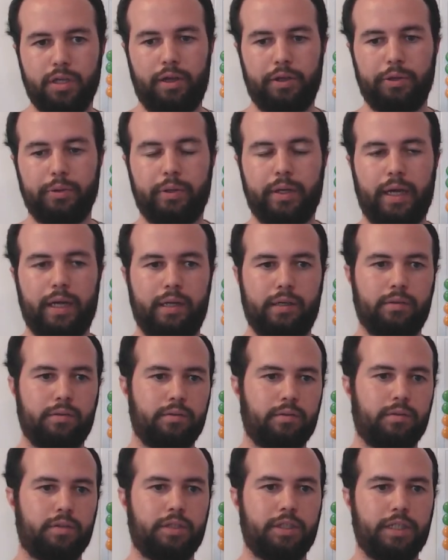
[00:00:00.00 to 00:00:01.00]
You can
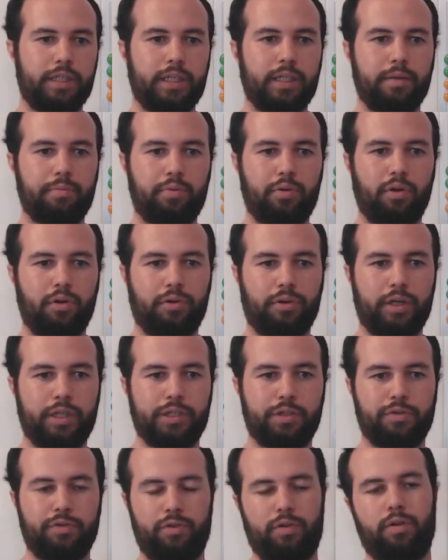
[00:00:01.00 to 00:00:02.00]
see the progress
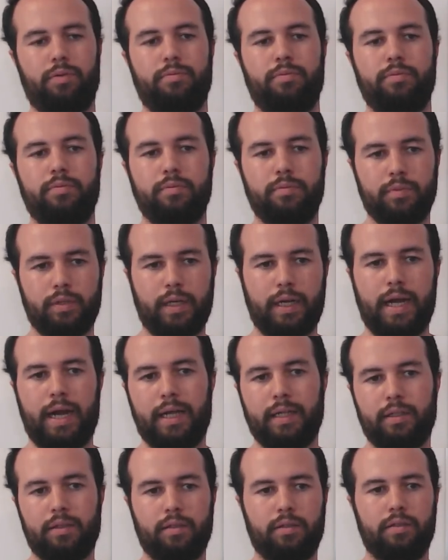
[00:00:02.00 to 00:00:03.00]
from
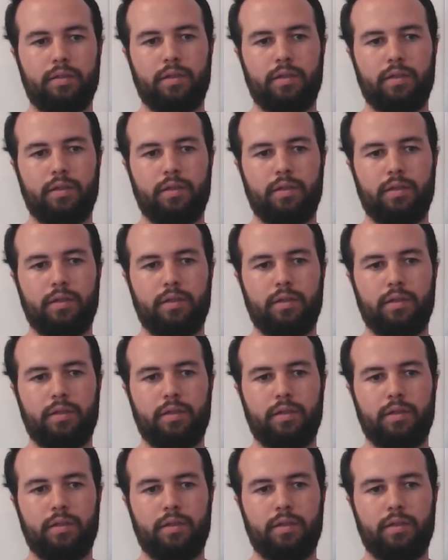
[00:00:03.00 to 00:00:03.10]
cat